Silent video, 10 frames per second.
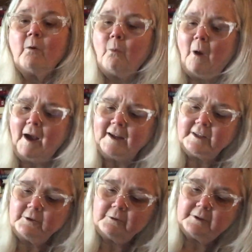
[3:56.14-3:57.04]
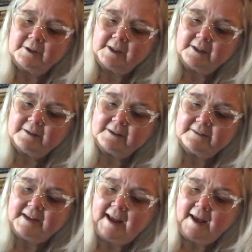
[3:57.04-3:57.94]
Why do you think this
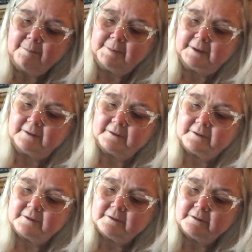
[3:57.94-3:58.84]
happens?